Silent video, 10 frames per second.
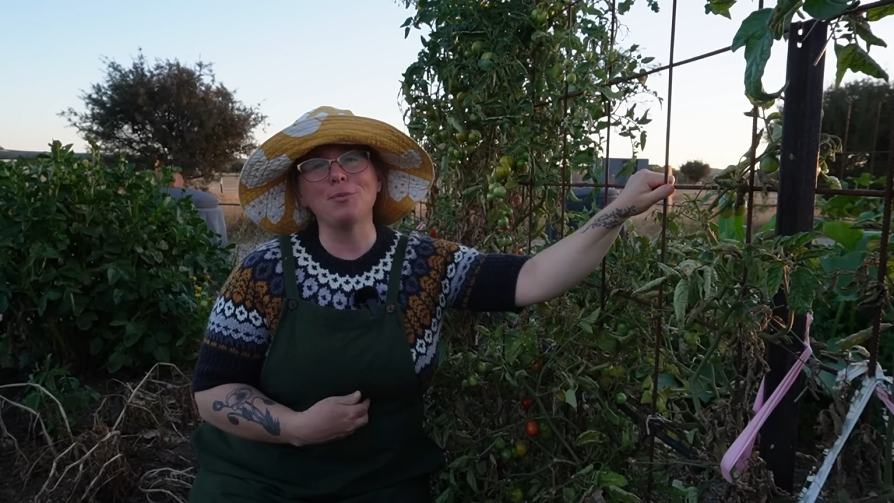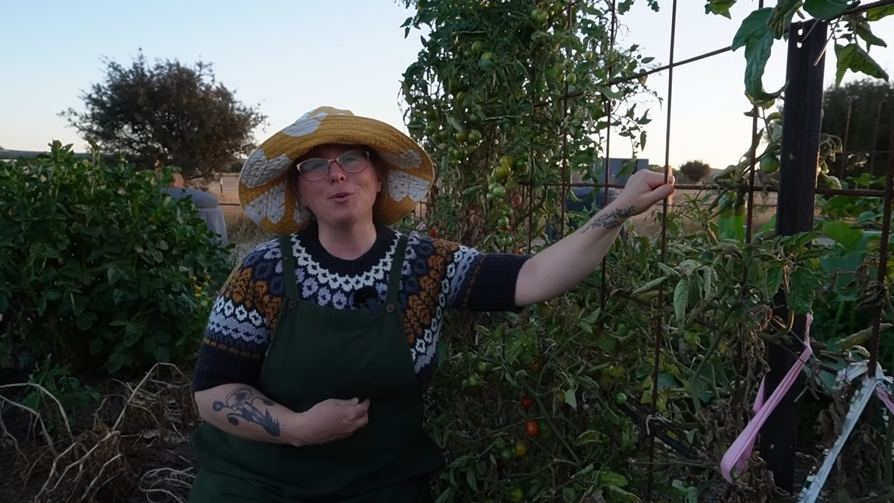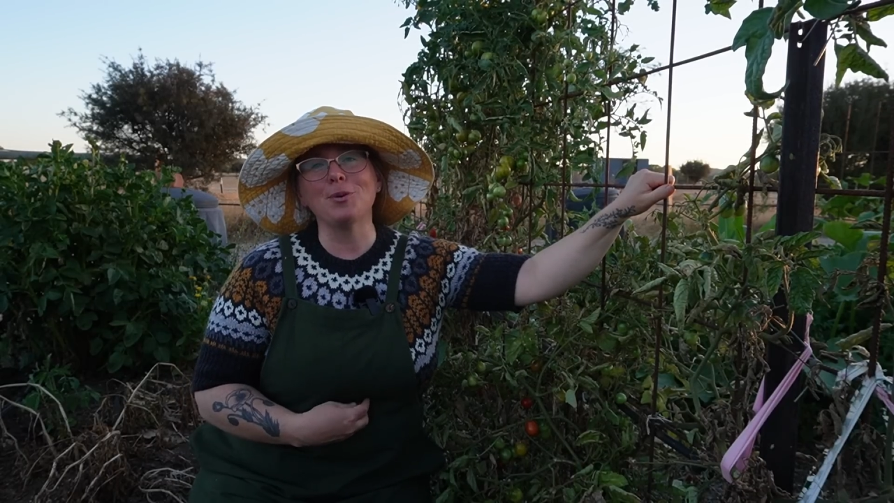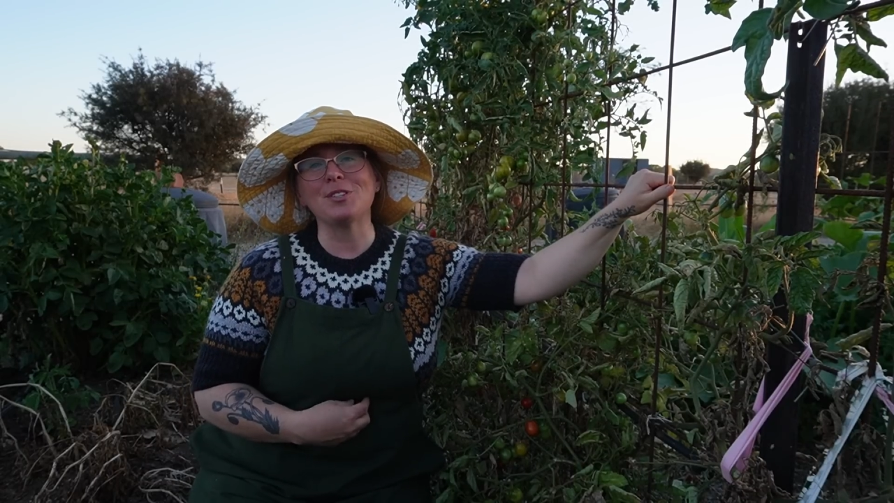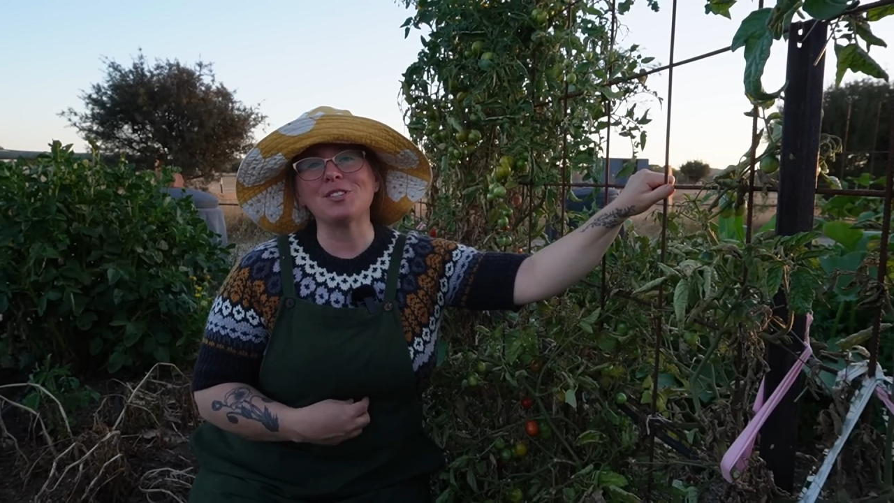
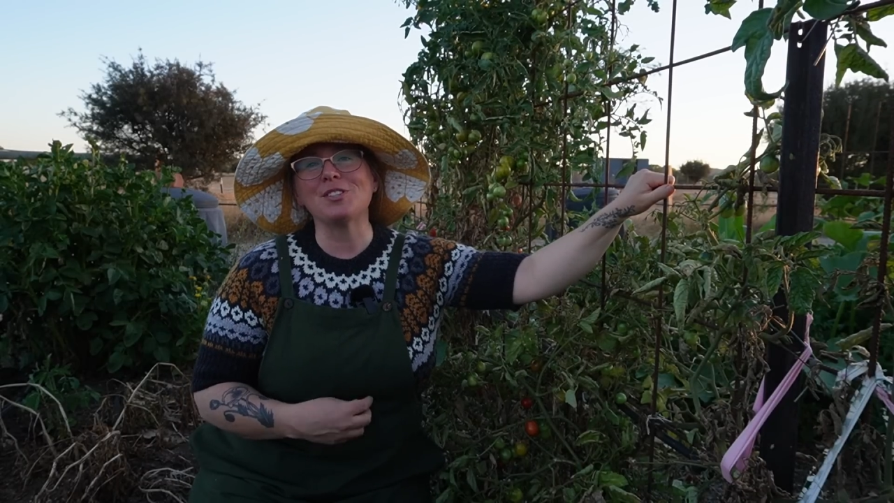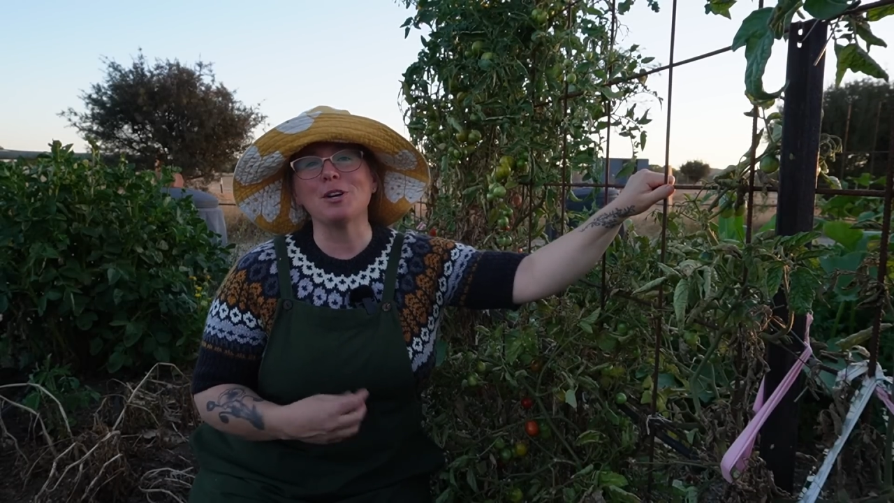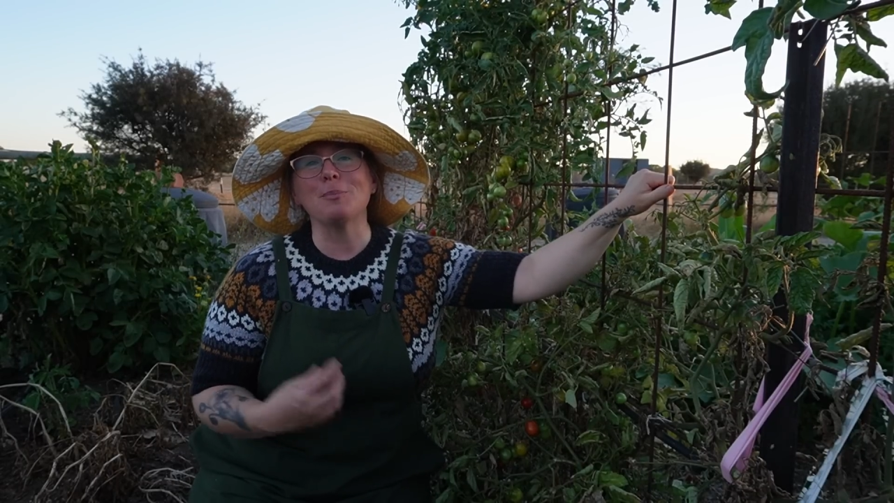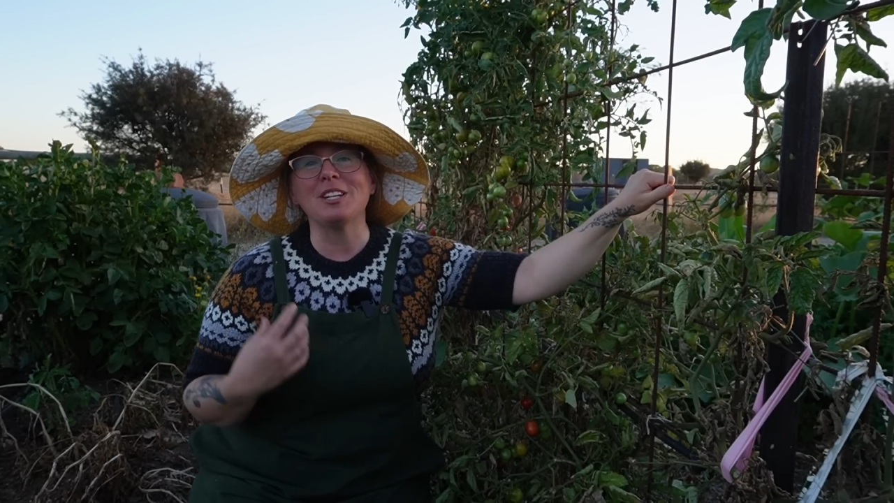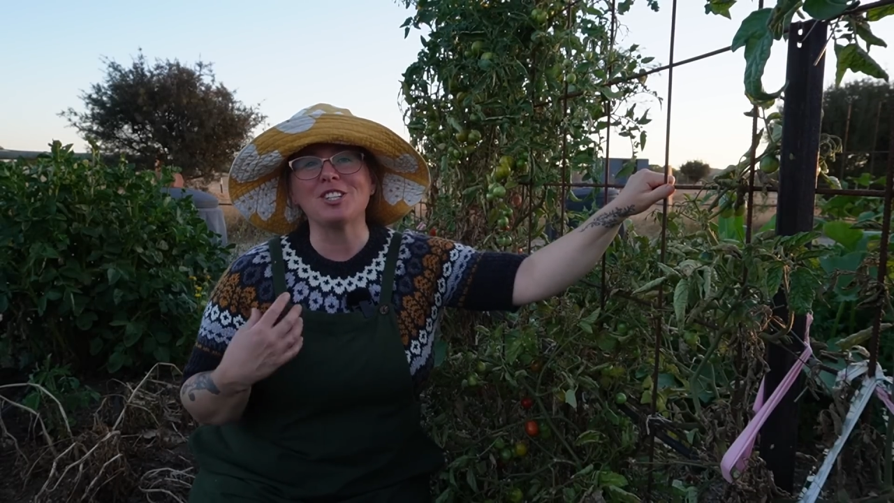brought so
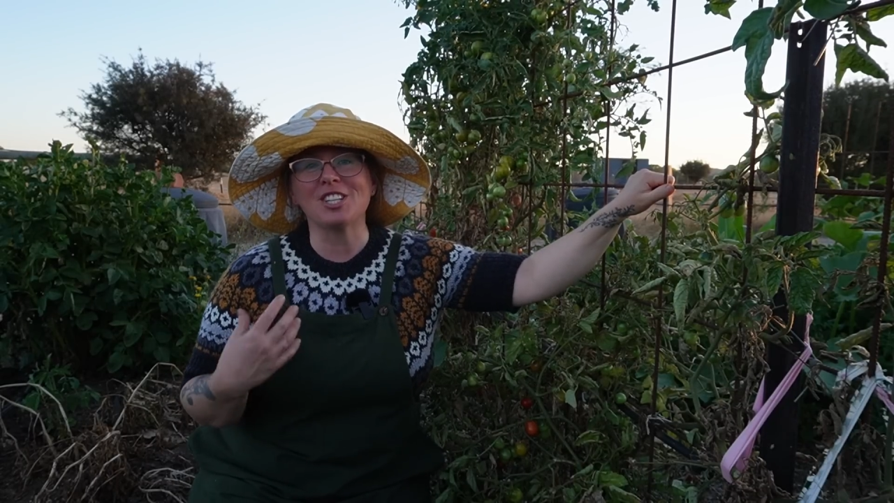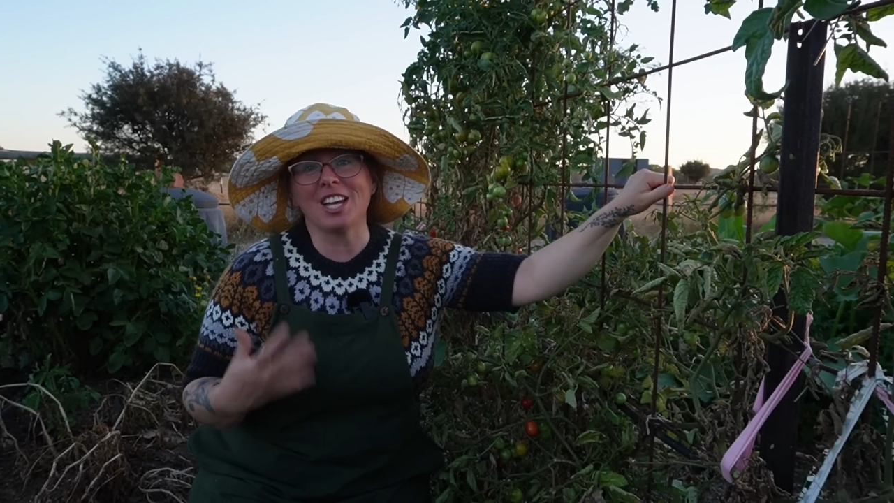much